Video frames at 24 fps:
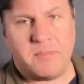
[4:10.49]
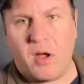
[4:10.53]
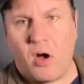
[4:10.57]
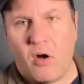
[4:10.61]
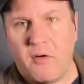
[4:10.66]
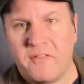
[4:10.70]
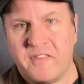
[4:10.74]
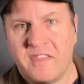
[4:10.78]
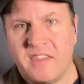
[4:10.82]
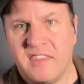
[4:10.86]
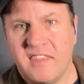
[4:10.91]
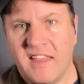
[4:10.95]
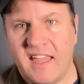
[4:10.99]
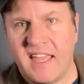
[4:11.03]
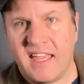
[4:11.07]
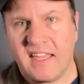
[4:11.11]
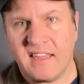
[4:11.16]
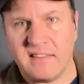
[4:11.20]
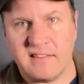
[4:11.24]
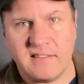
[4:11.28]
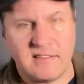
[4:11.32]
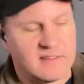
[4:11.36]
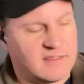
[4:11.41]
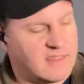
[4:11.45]
Often
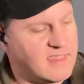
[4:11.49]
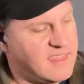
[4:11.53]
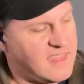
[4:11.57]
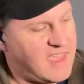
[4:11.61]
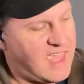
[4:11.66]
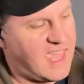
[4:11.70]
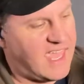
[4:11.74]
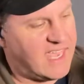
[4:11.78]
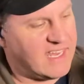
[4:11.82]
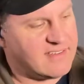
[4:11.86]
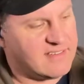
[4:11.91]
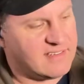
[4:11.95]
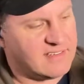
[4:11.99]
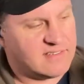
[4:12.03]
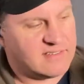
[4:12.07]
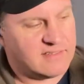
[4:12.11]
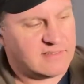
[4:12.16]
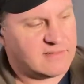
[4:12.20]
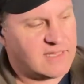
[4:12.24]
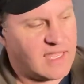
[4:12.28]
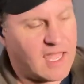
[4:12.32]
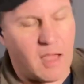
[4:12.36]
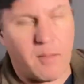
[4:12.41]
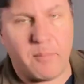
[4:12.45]
that
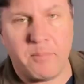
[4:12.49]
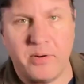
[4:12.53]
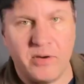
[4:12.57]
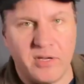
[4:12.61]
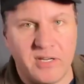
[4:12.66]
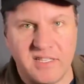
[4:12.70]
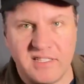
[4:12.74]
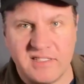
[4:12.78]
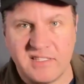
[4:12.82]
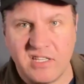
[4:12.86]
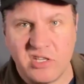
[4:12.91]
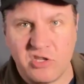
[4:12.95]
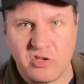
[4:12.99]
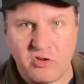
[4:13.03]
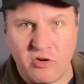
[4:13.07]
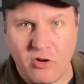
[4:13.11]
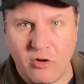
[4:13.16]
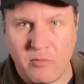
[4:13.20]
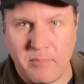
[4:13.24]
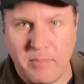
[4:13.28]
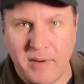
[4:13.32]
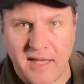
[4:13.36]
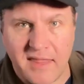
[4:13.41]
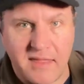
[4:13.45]
output is
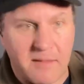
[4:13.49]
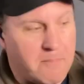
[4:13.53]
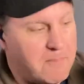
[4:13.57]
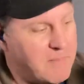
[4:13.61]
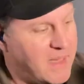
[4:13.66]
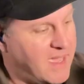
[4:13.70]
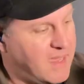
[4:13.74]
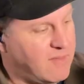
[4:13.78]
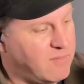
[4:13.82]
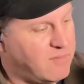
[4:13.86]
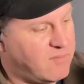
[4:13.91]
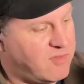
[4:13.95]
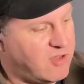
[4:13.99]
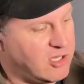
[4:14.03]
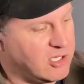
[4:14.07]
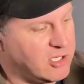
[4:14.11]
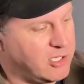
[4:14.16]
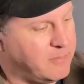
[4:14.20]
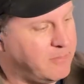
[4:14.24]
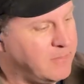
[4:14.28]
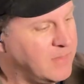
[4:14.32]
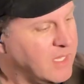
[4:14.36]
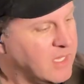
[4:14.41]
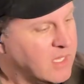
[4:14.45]
controlled by the main
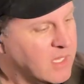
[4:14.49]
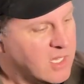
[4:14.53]
volume.